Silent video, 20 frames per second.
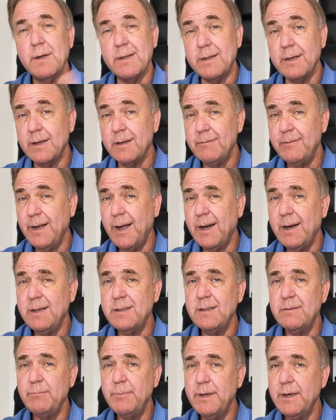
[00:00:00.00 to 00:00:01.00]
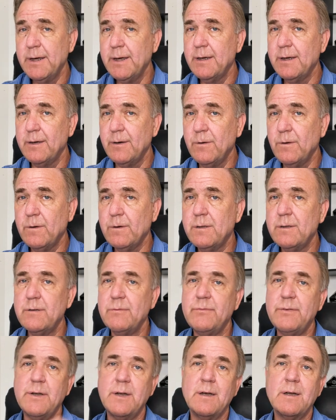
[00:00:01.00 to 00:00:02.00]
But the advantage of being north
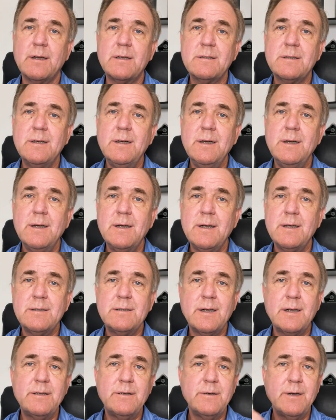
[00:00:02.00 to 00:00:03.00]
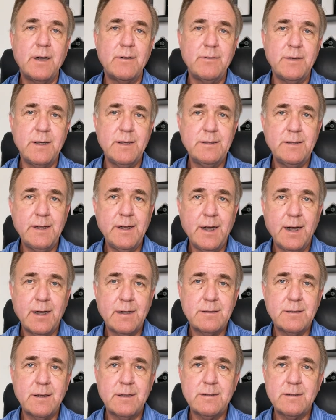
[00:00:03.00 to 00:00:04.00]
of Phoenix is that you have easy
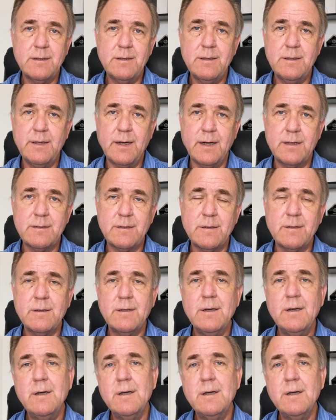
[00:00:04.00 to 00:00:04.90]
access to the desert,